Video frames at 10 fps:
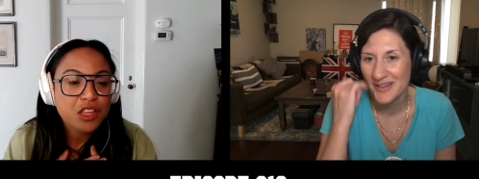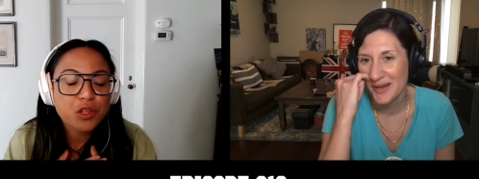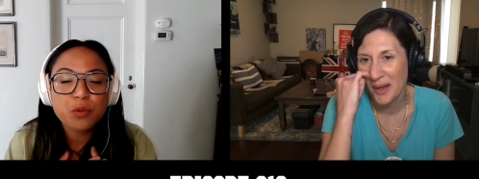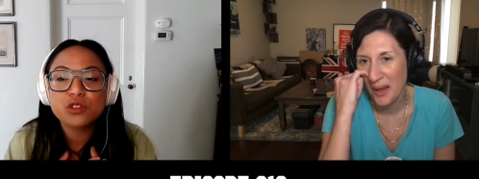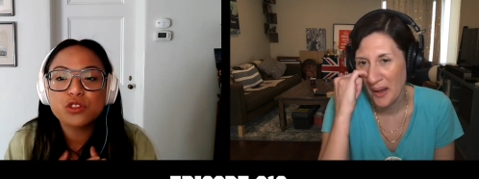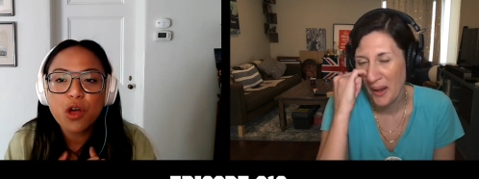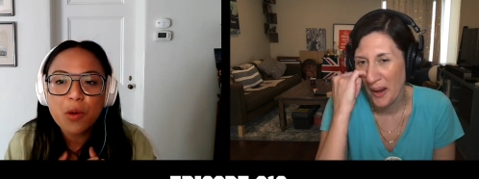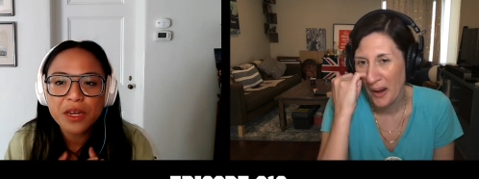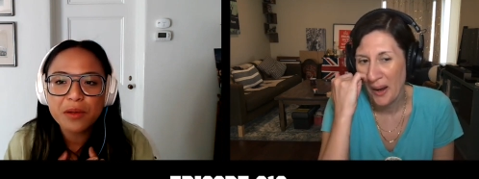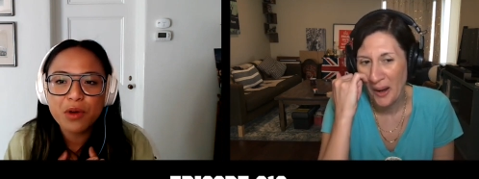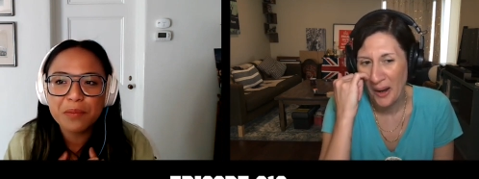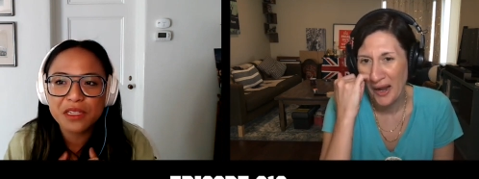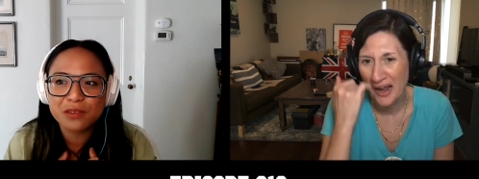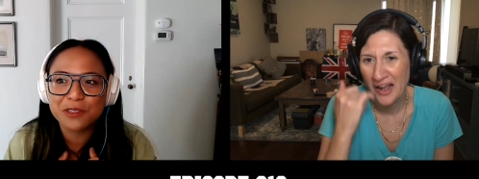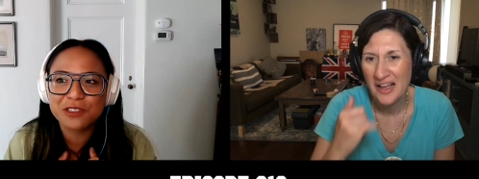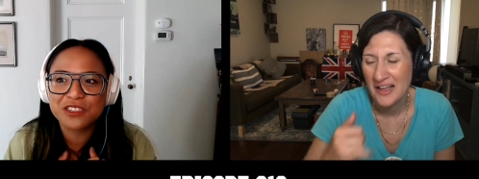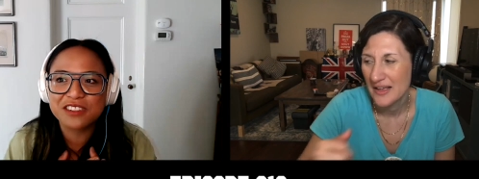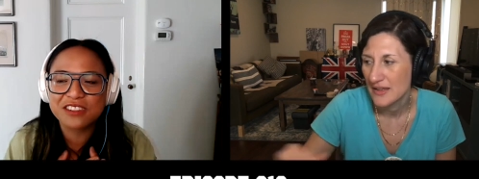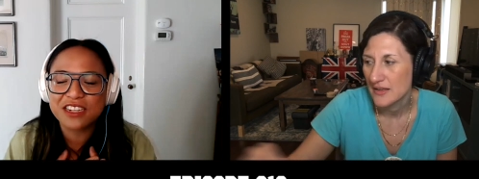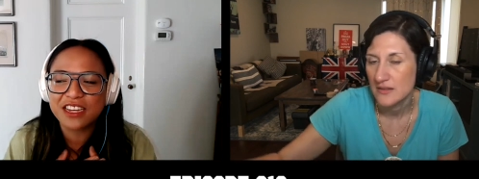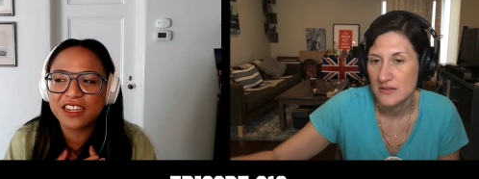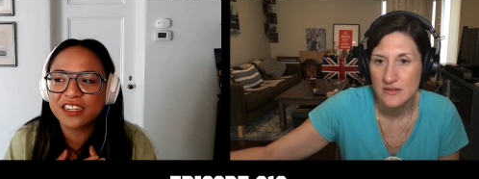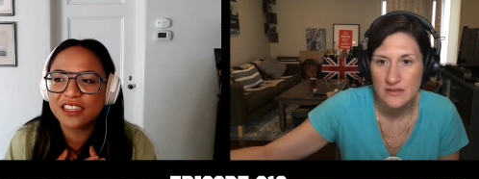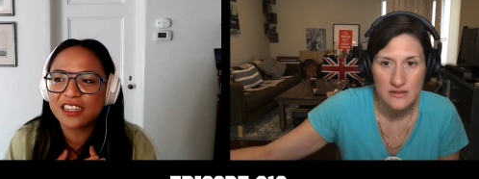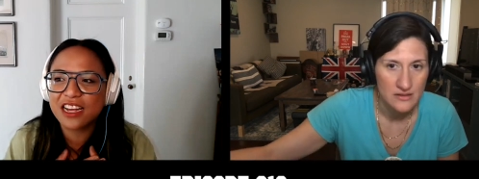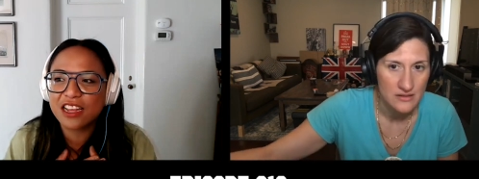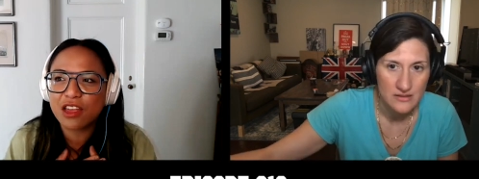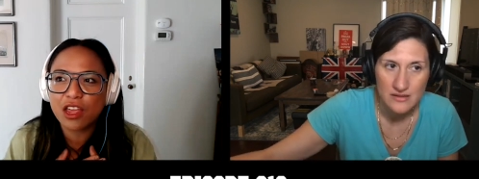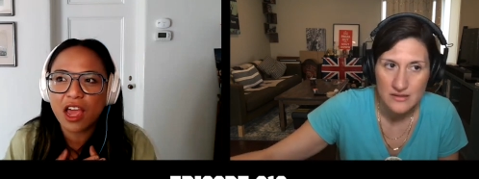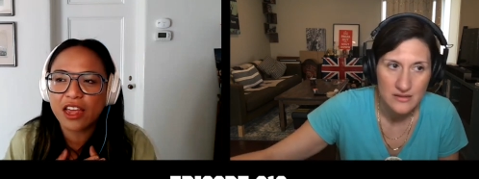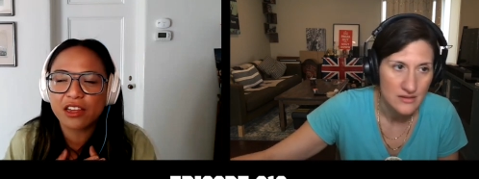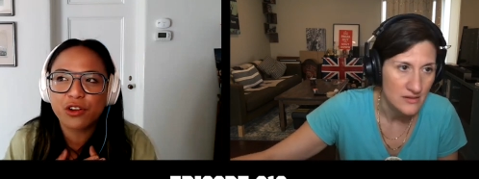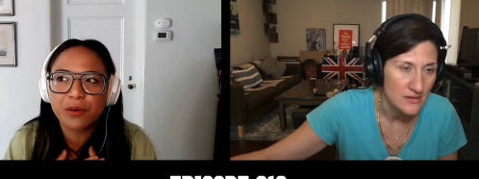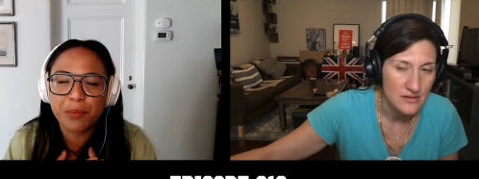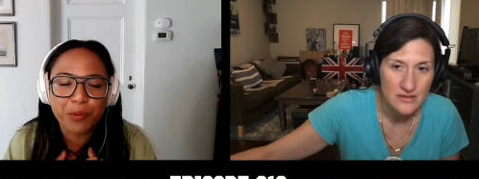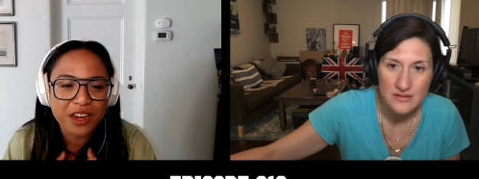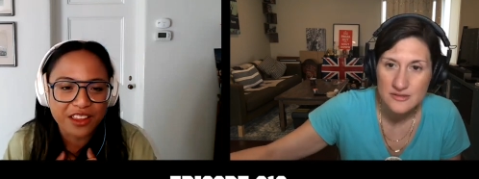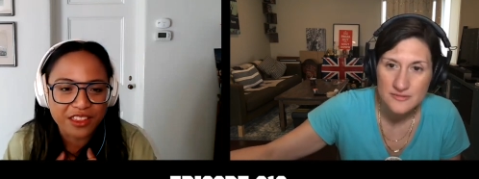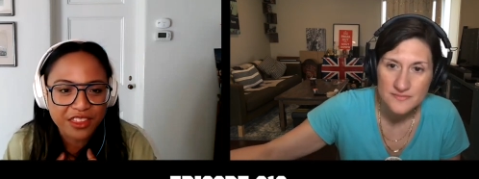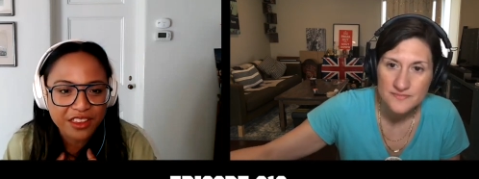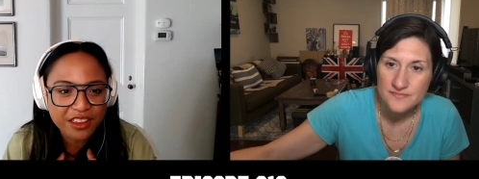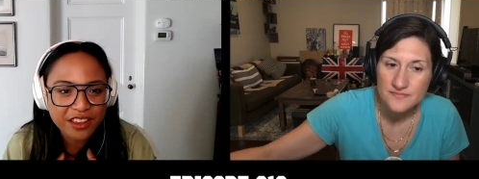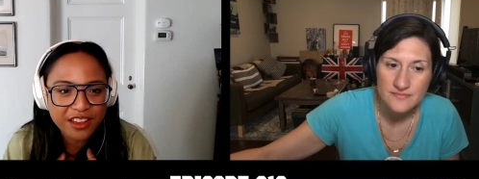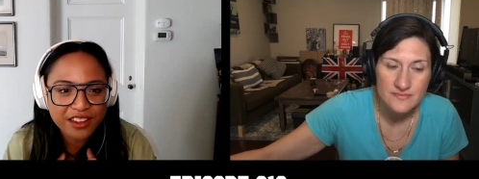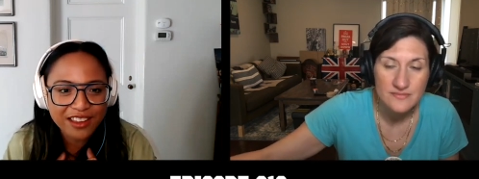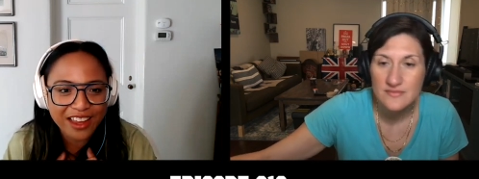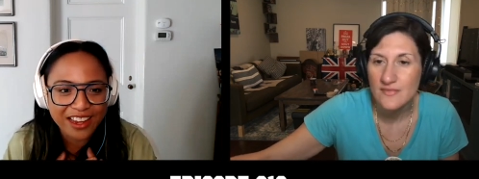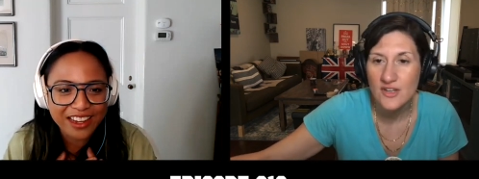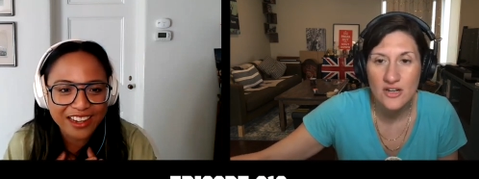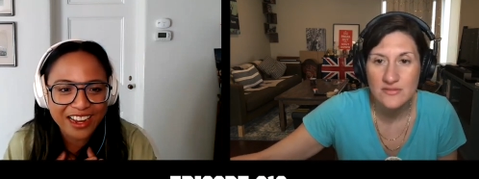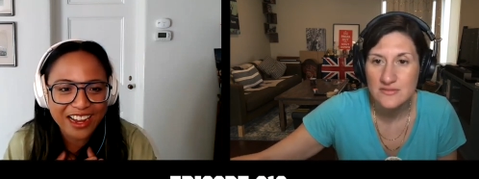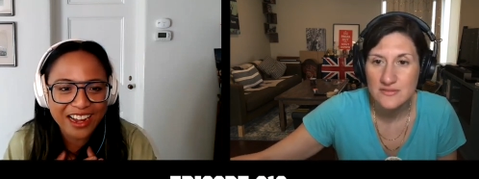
Speaker 1: there were so many moments where you're just like, I couldn't breathe. Like, no.